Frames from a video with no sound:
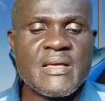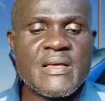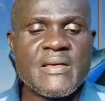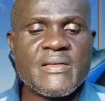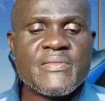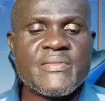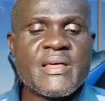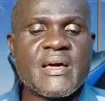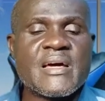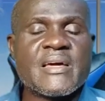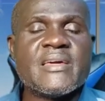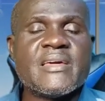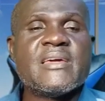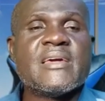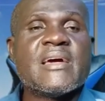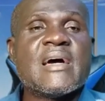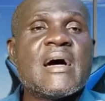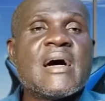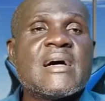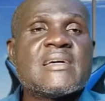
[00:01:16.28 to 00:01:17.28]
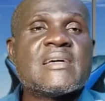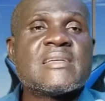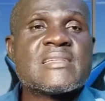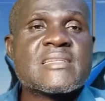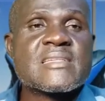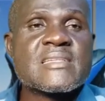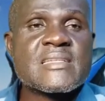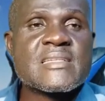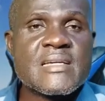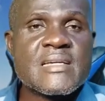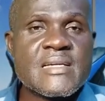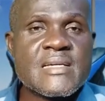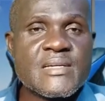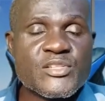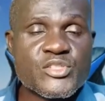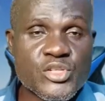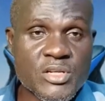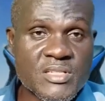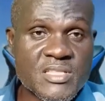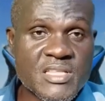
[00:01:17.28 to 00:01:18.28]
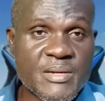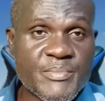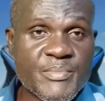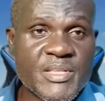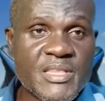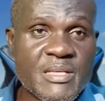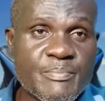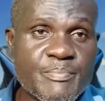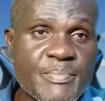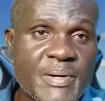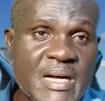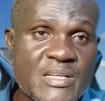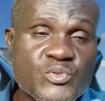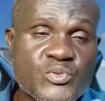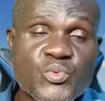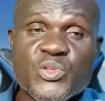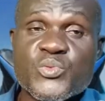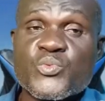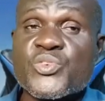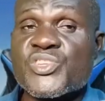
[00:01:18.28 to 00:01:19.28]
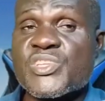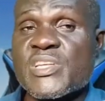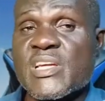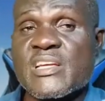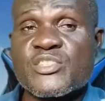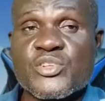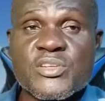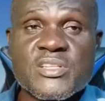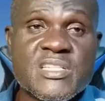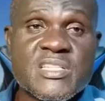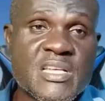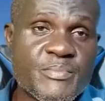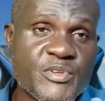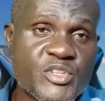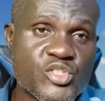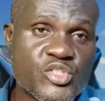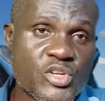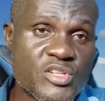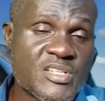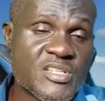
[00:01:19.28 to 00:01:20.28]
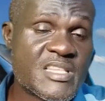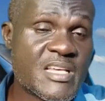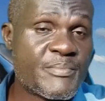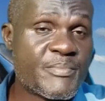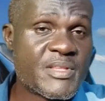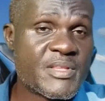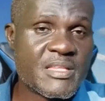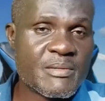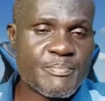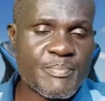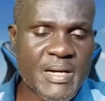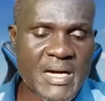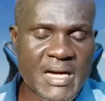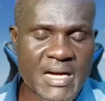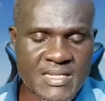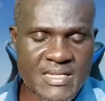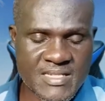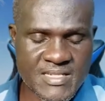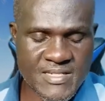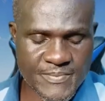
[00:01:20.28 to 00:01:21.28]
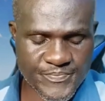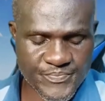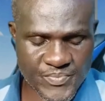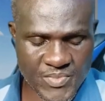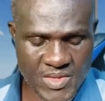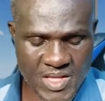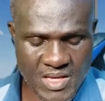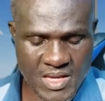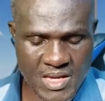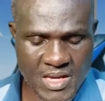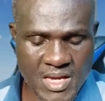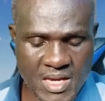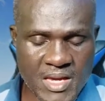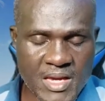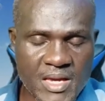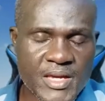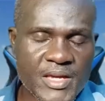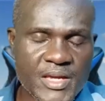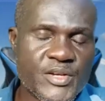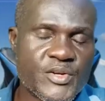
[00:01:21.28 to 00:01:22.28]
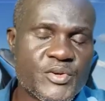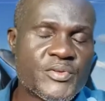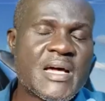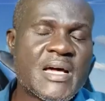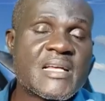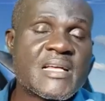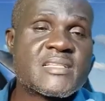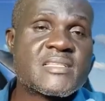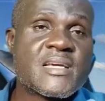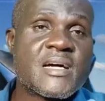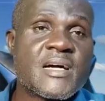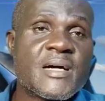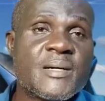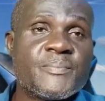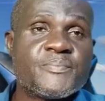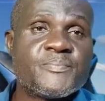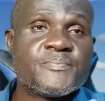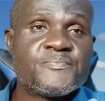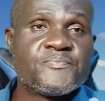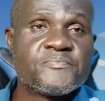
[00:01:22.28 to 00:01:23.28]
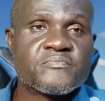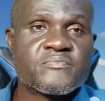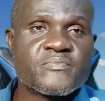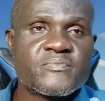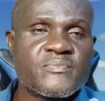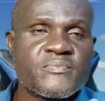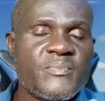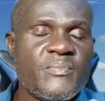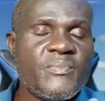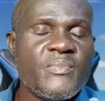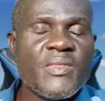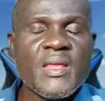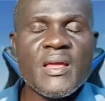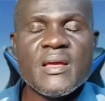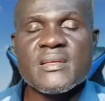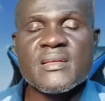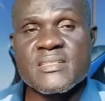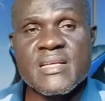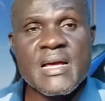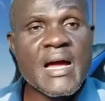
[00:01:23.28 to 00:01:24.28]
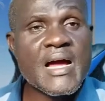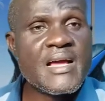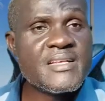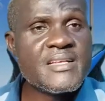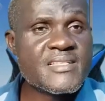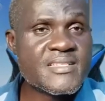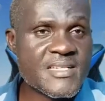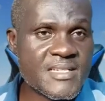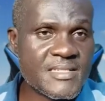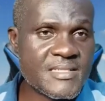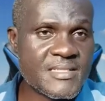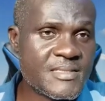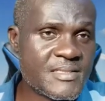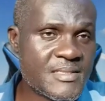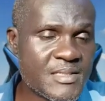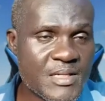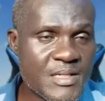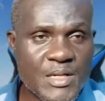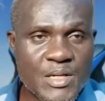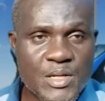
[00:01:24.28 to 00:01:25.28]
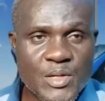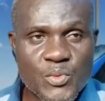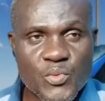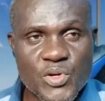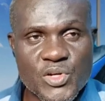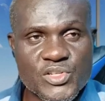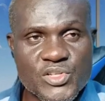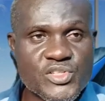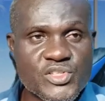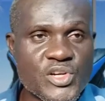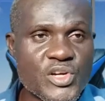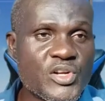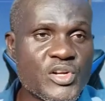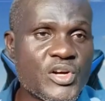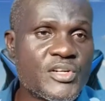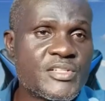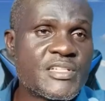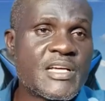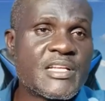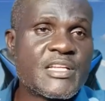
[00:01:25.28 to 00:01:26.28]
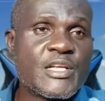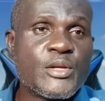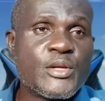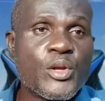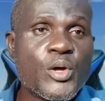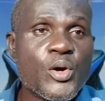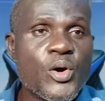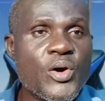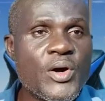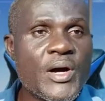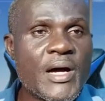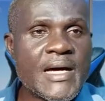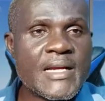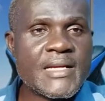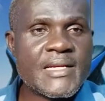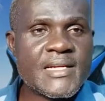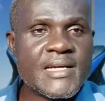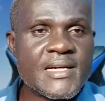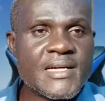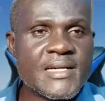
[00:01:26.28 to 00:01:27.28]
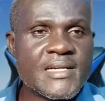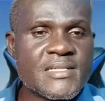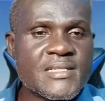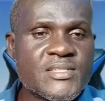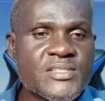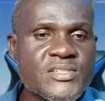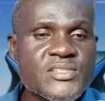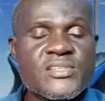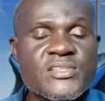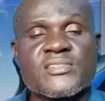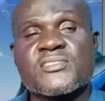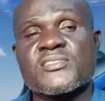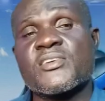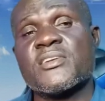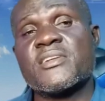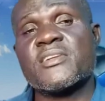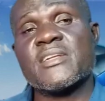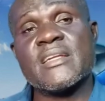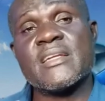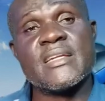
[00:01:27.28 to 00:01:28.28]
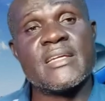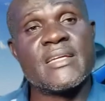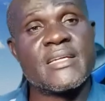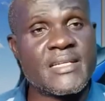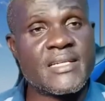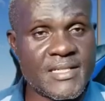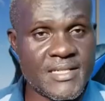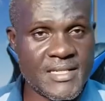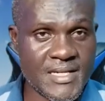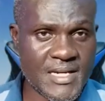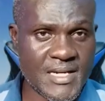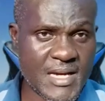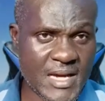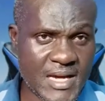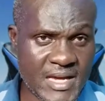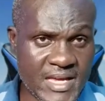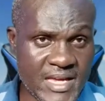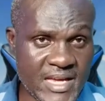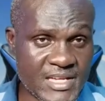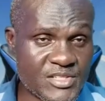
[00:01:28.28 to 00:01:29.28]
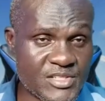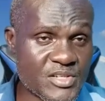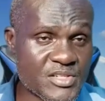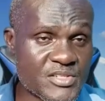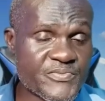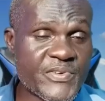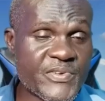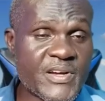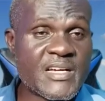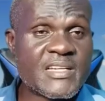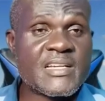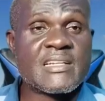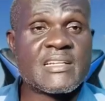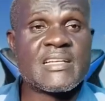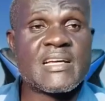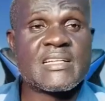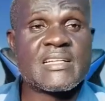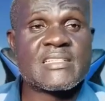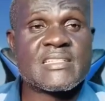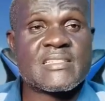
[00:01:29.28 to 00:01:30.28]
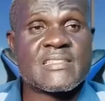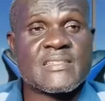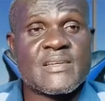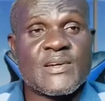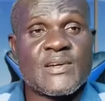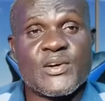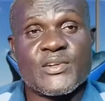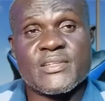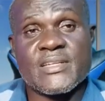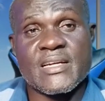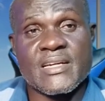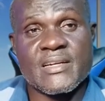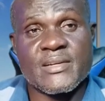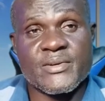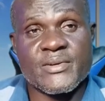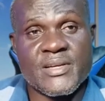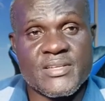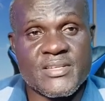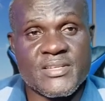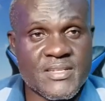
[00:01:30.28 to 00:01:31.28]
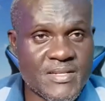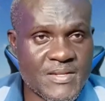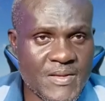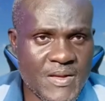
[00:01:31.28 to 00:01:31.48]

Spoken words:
that he has taught them in the past, with which he has taught them in the past. You know that tithing was done under the law, and suddenly he had just found out that under grace,